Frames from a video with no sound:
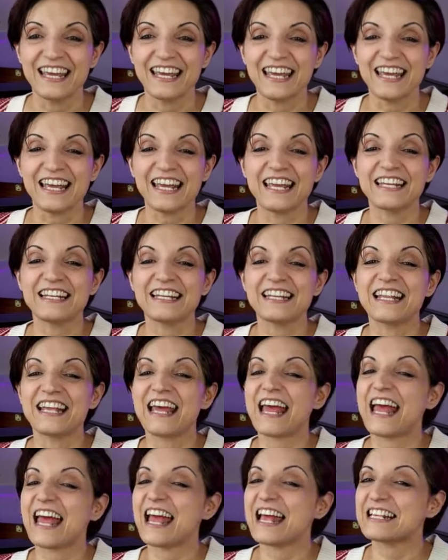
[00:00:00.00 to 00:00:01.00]
in
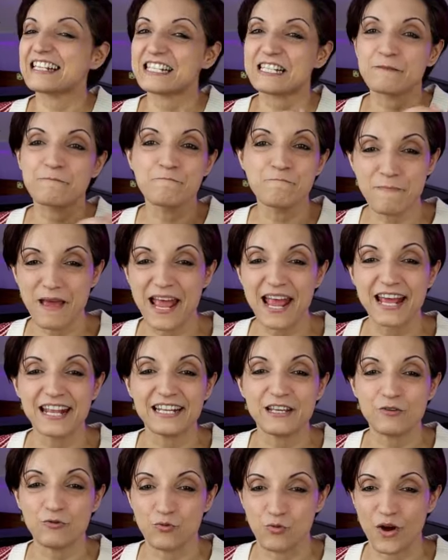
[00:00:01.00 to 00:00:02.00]
as
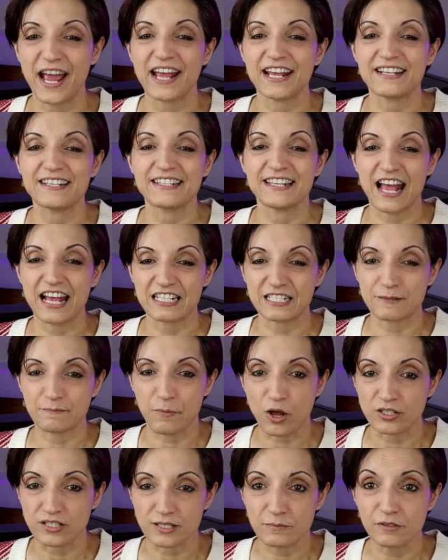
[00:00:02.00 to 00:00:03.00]
many ways as
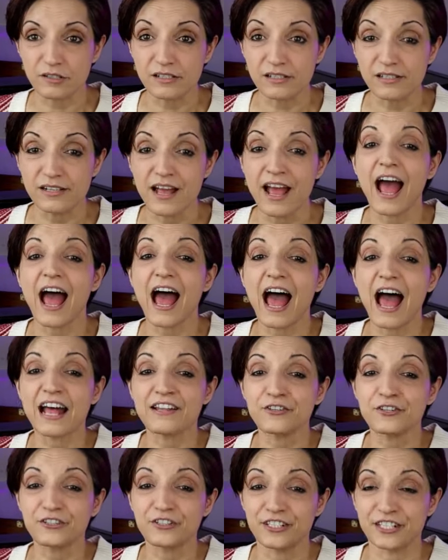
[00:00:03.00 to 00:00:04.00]
possible
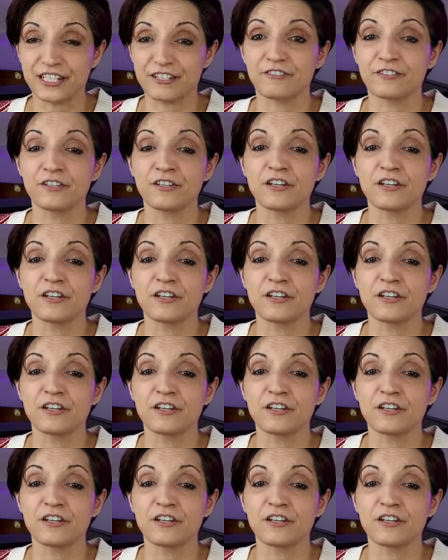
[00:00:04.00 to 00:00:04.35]
under given